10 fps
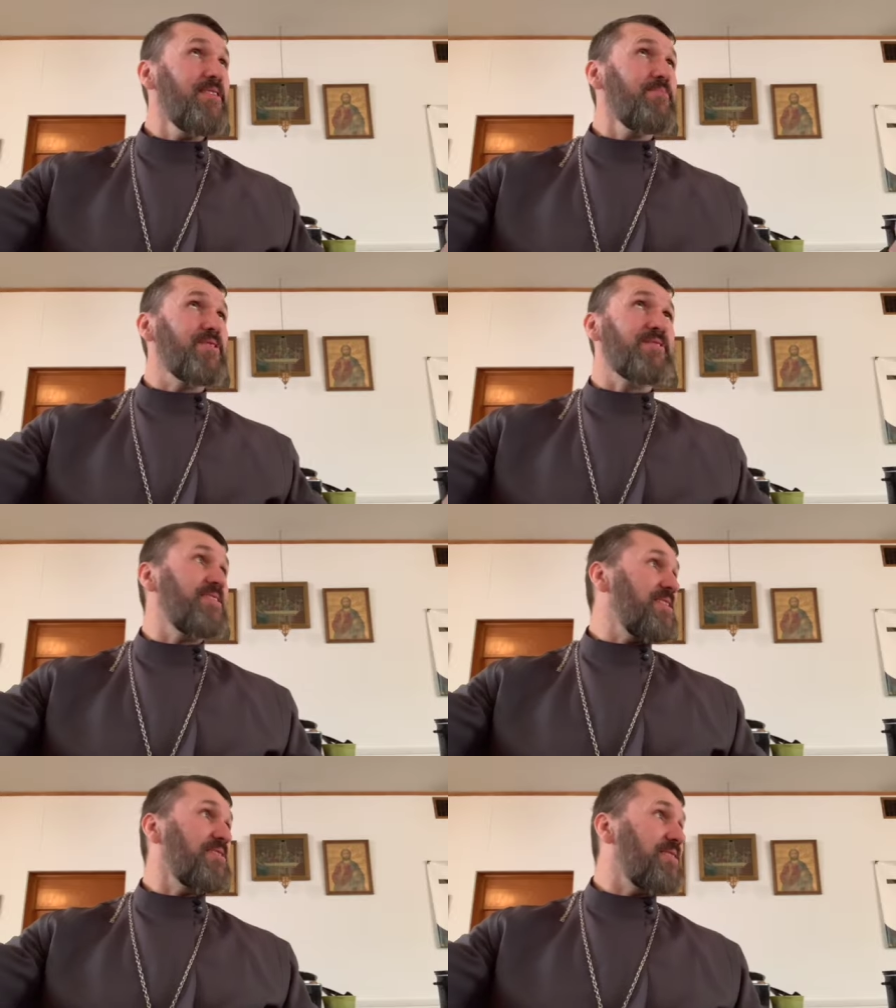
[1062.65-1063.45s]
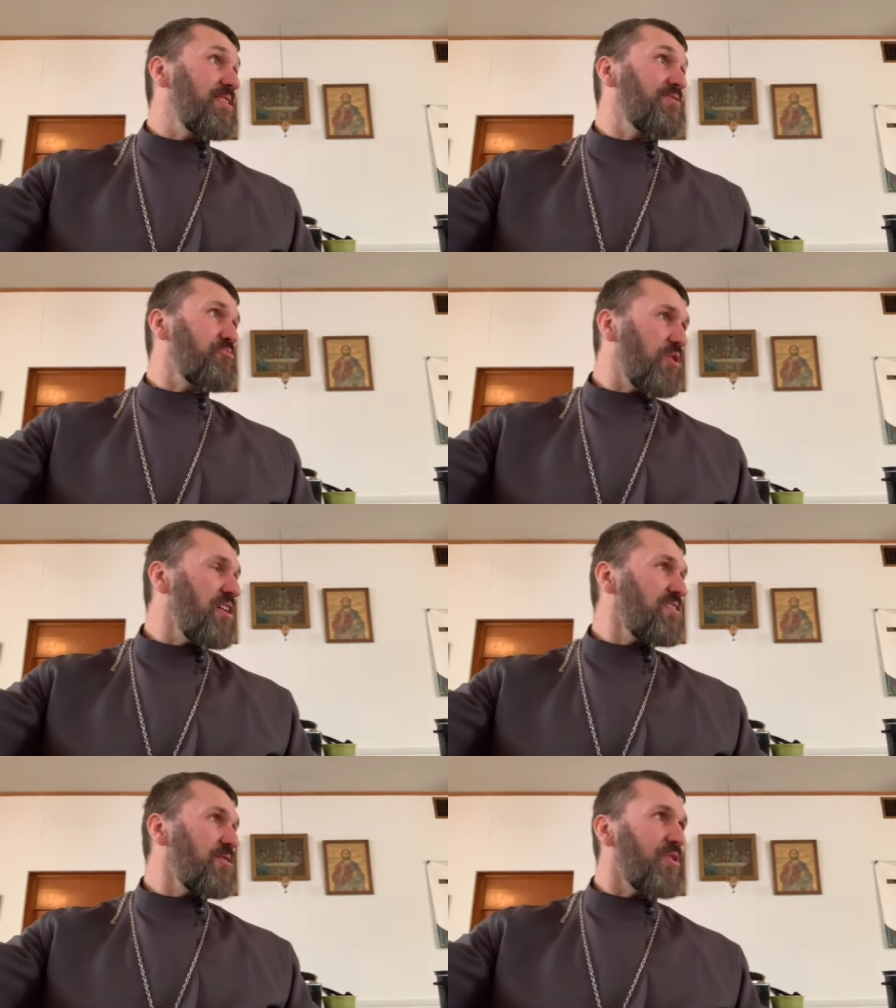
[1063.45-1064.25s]
But does he? Did he
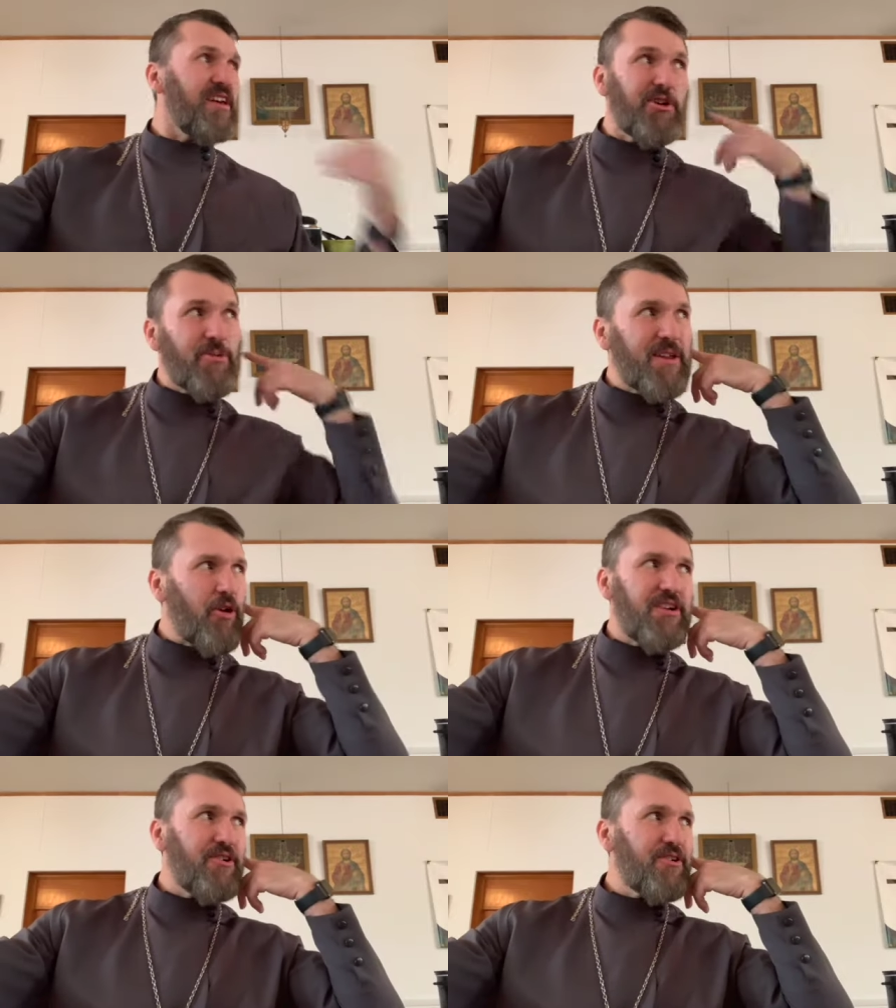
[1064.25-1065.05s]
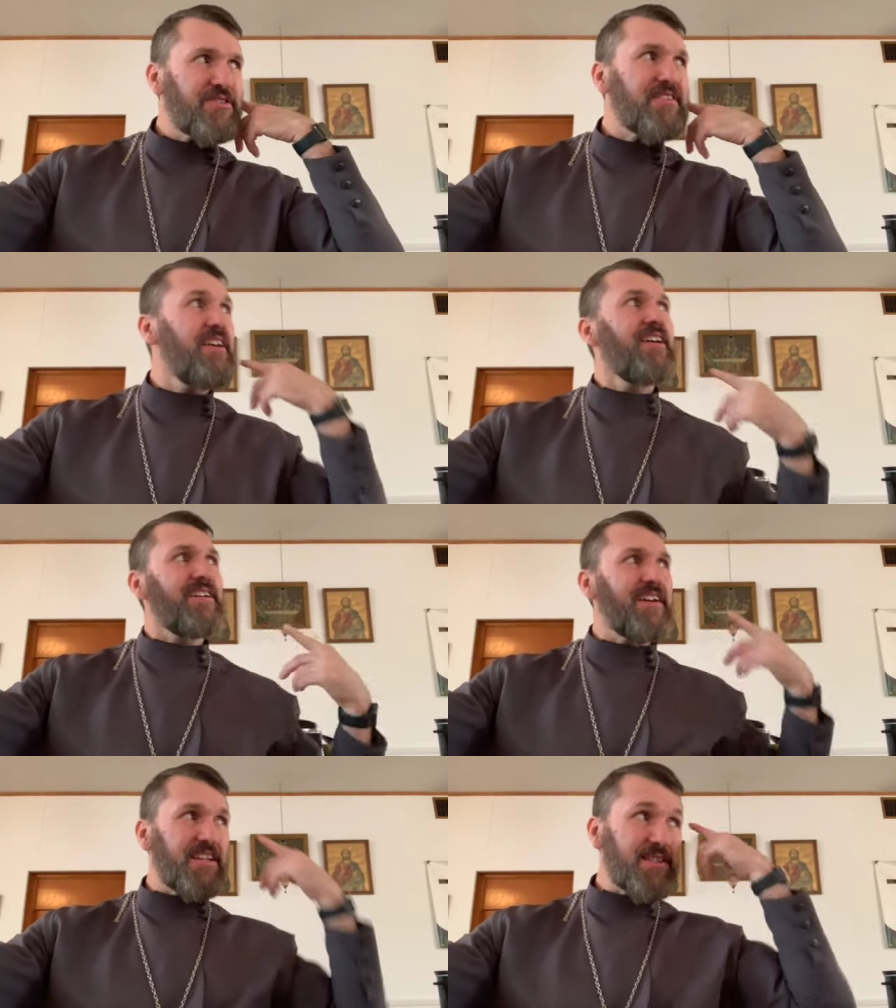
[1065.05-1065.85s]
speak? Did we hear him in our ears?
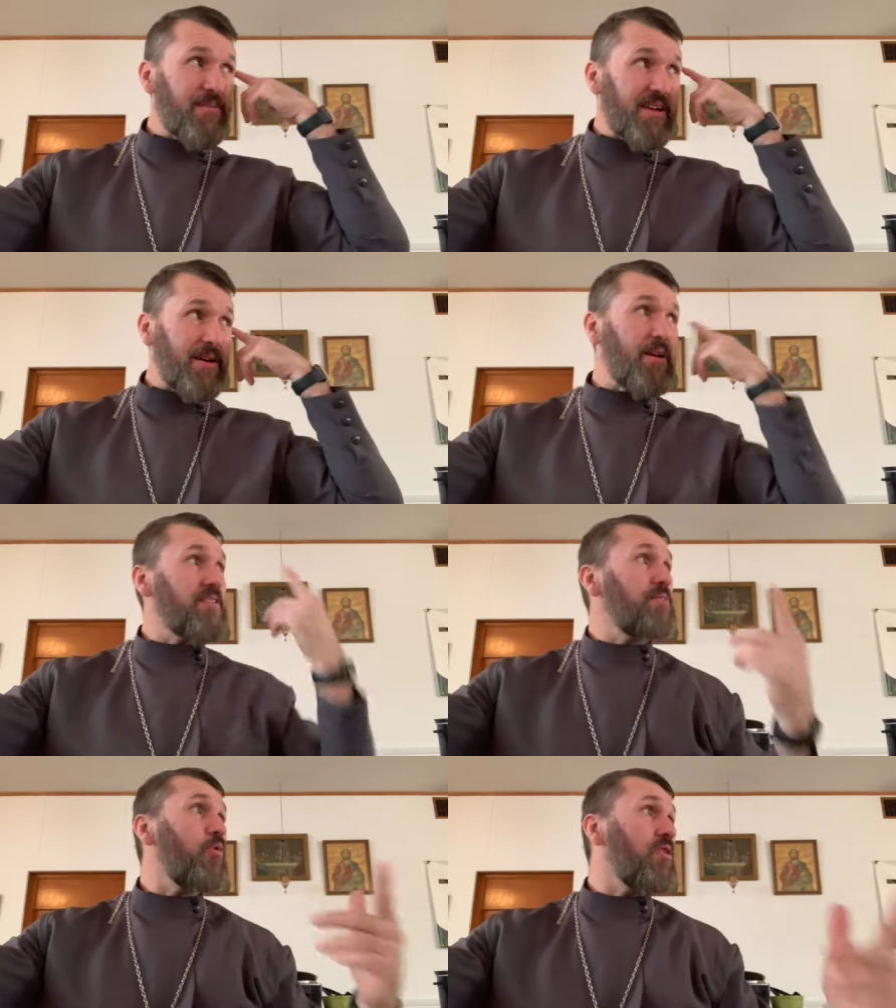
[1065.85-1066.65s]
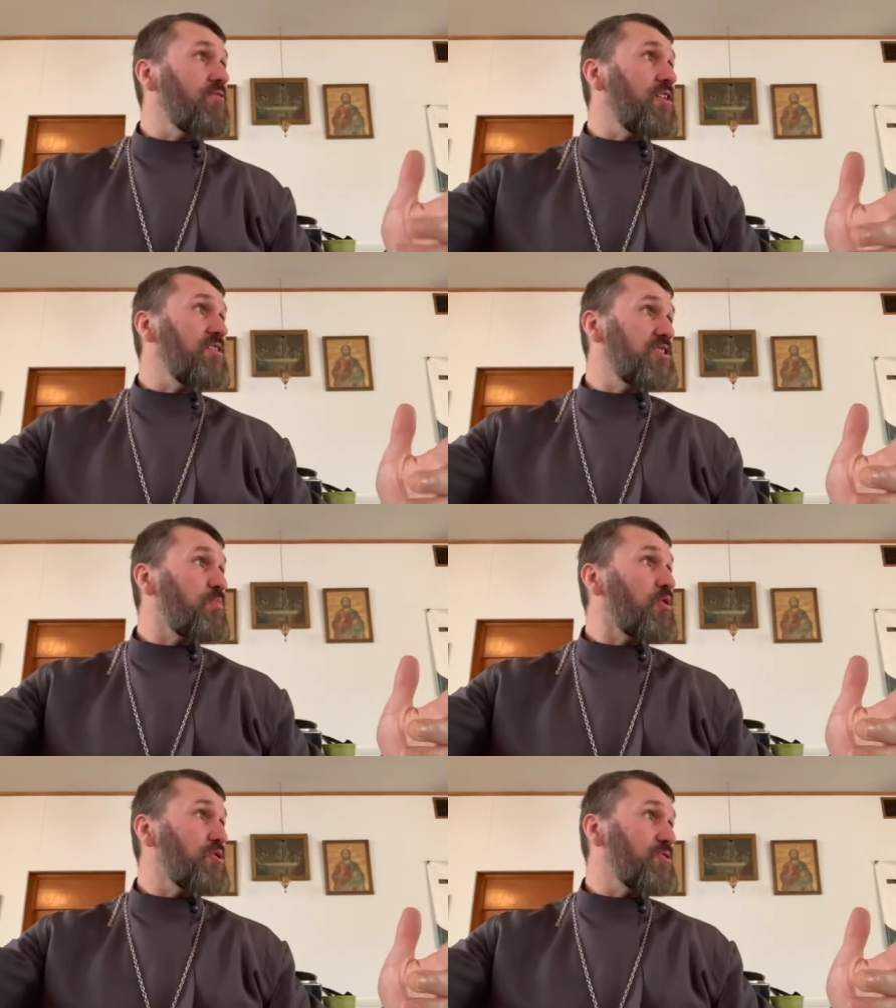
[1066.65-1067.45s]
Again, it's a, like a, it's a more of a
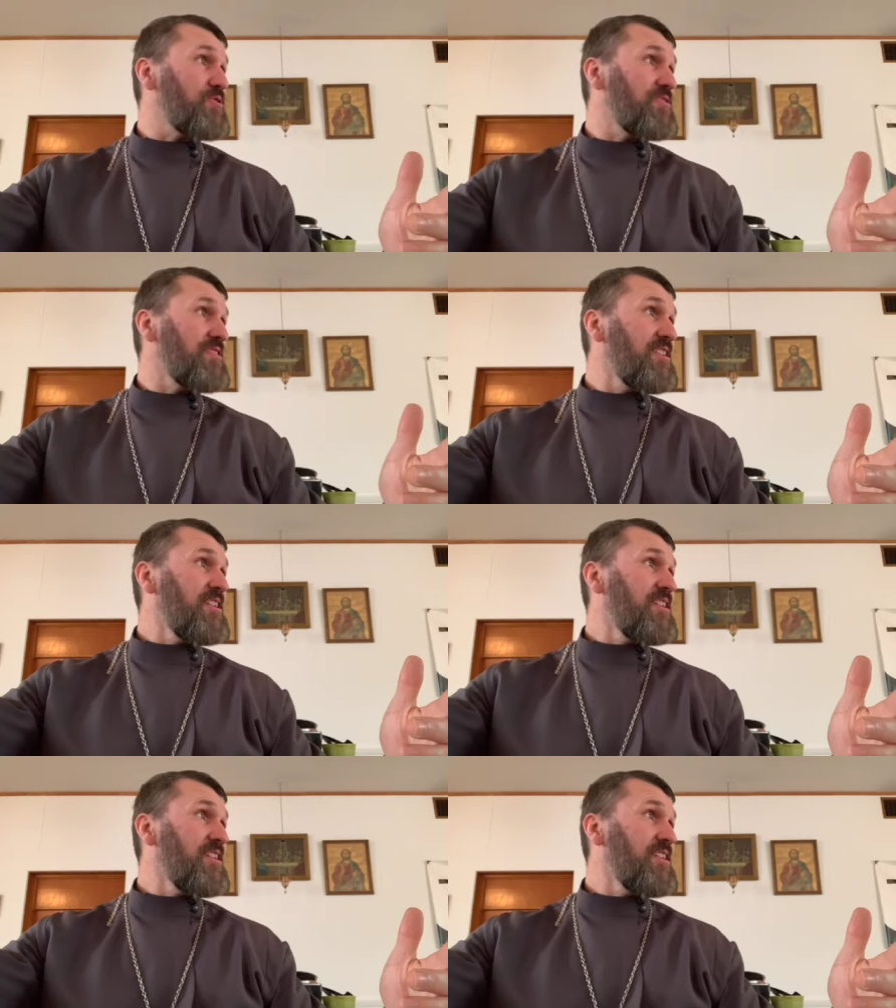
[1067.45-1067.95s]
spiritual.